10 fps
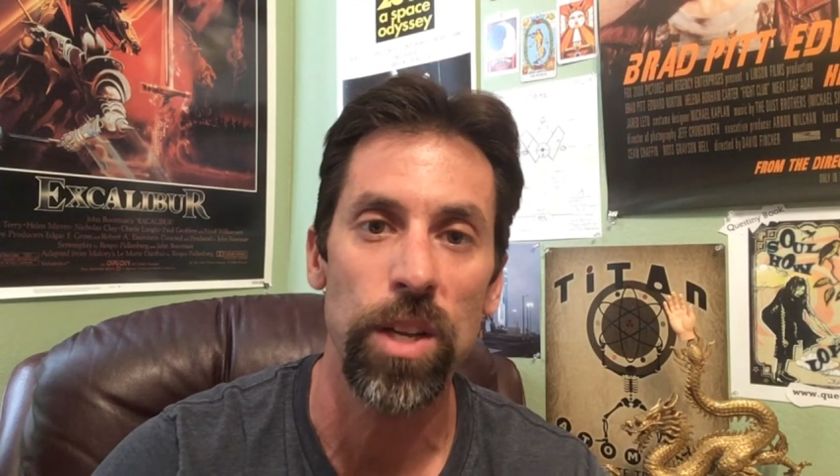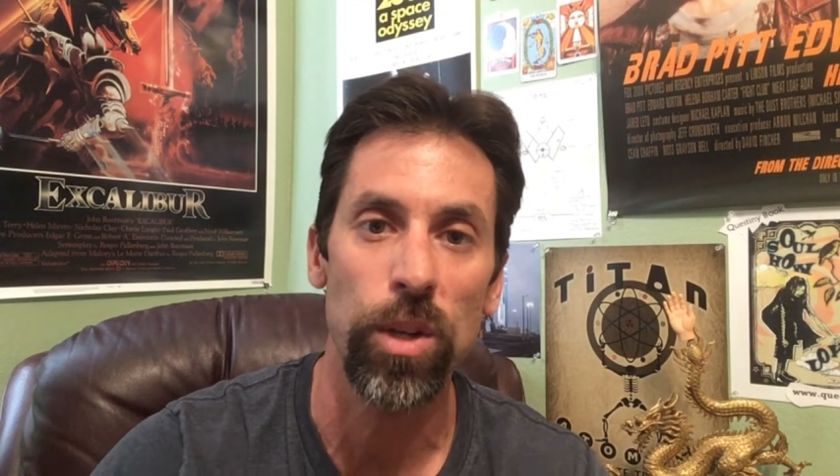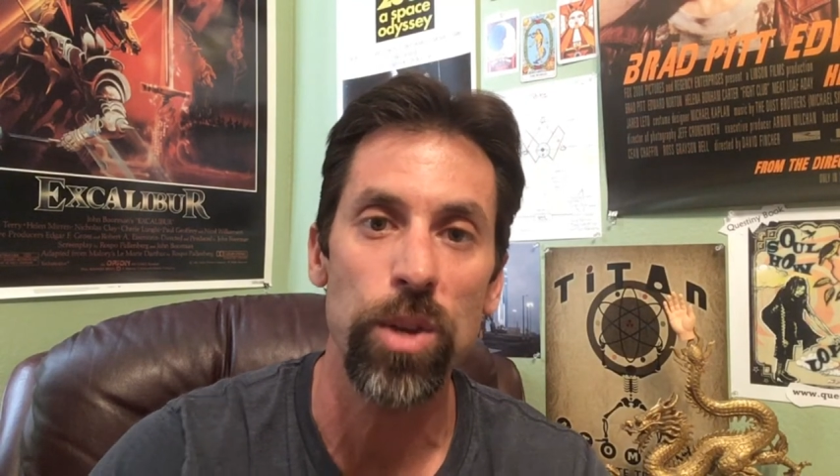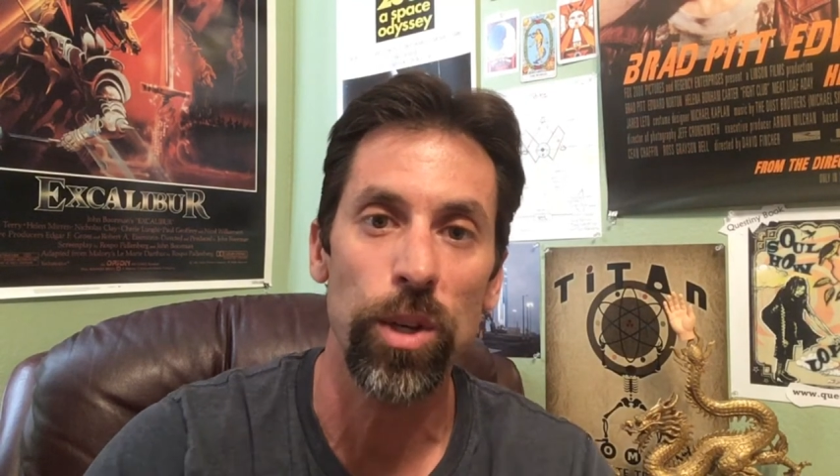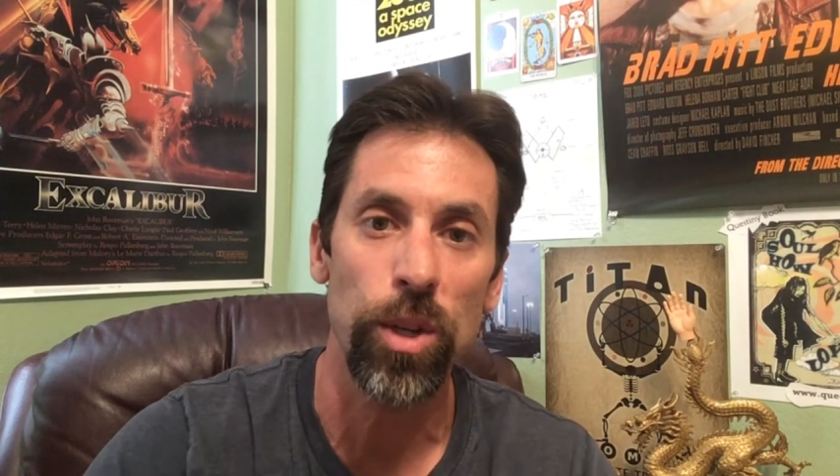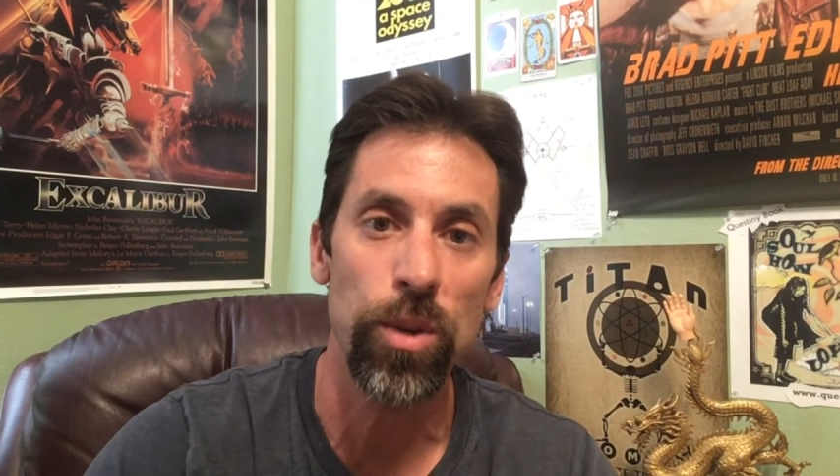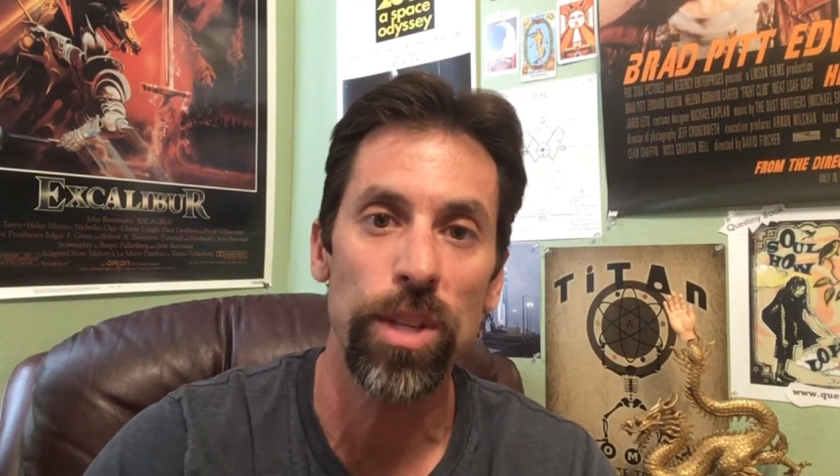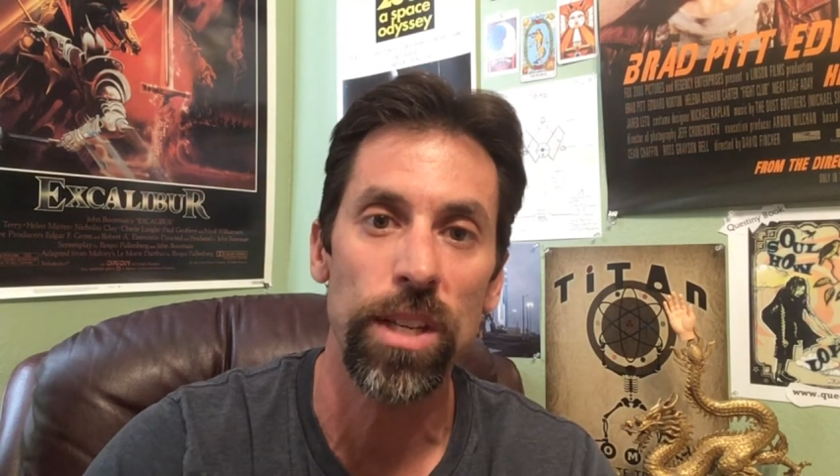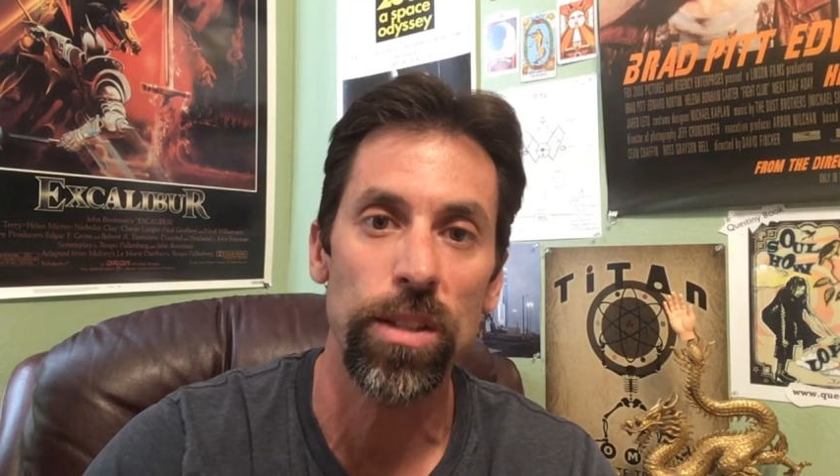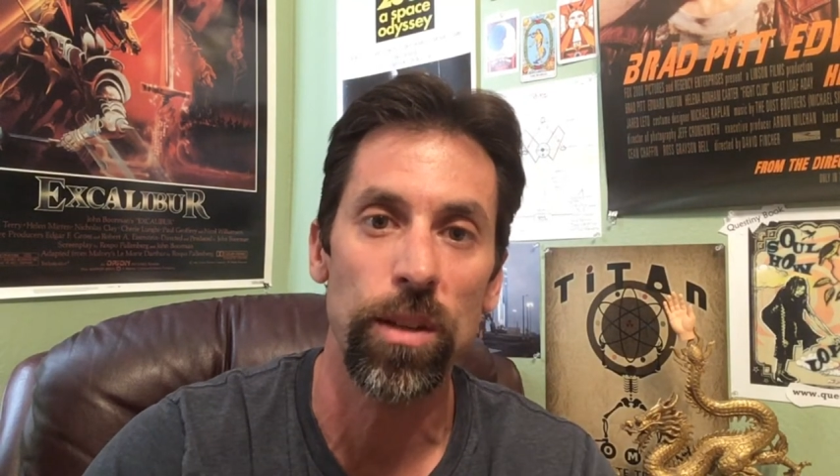you know you can
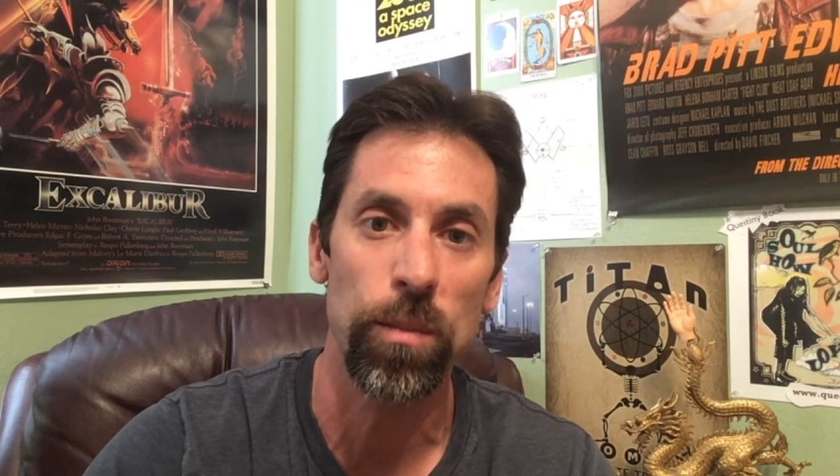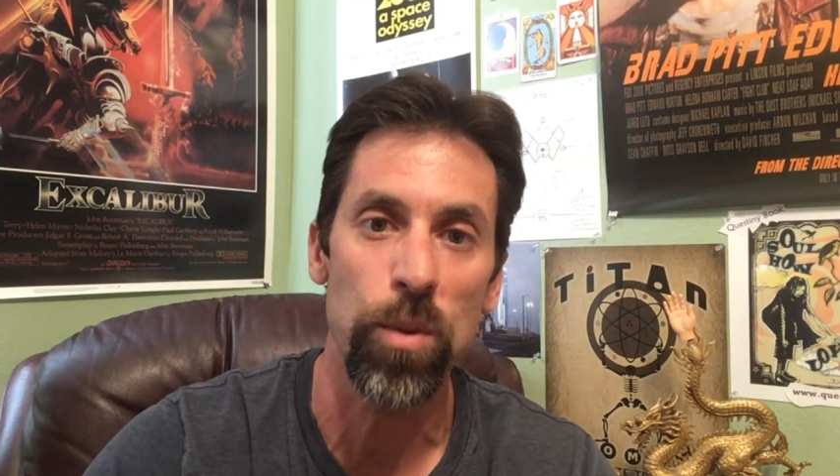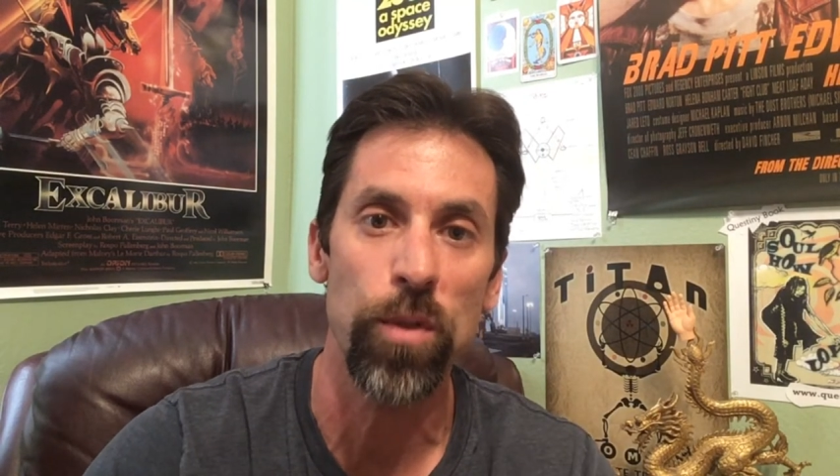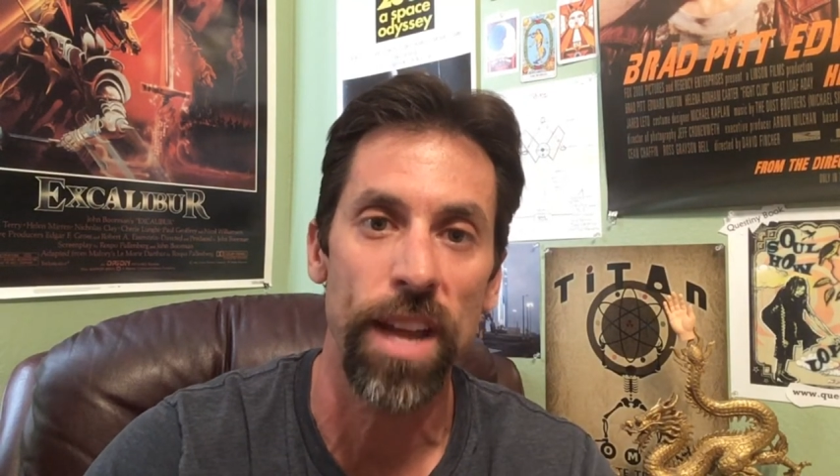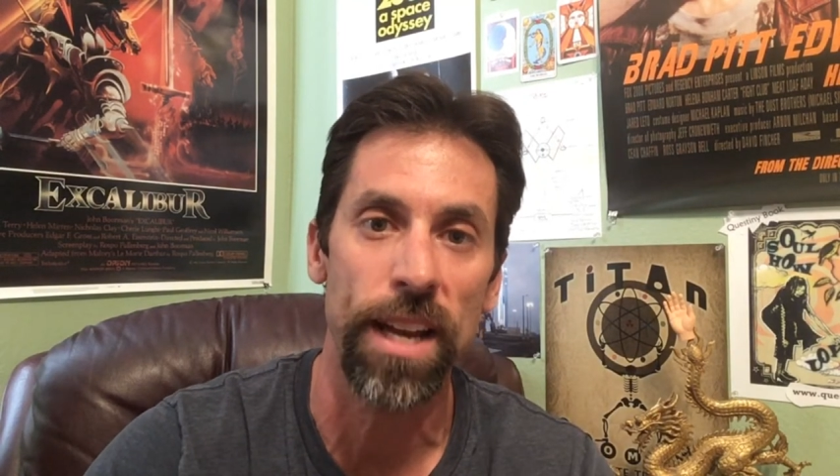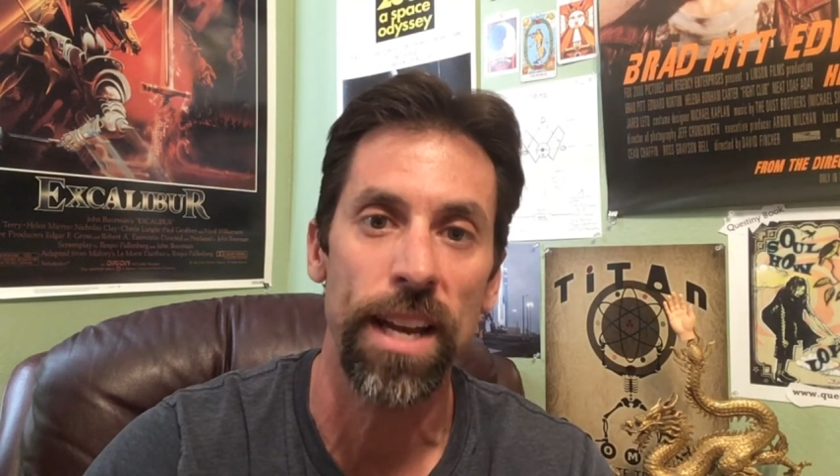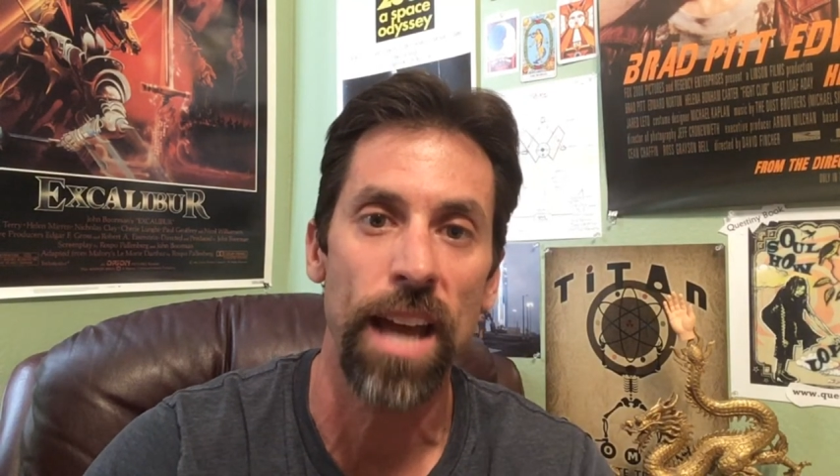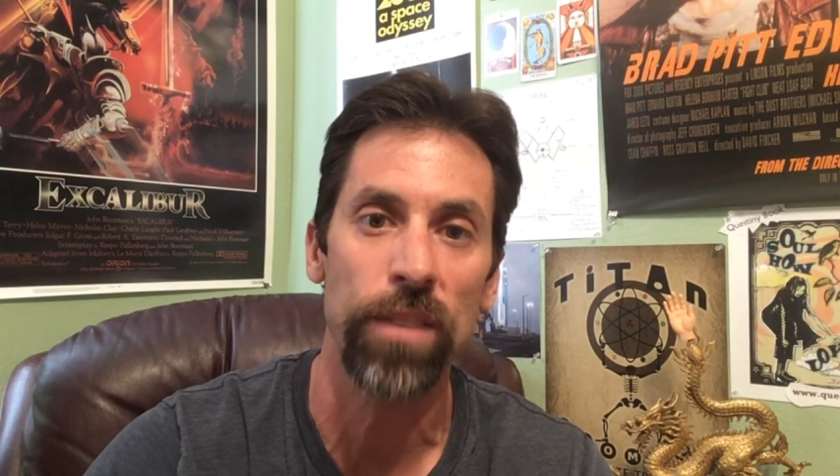use it to move in and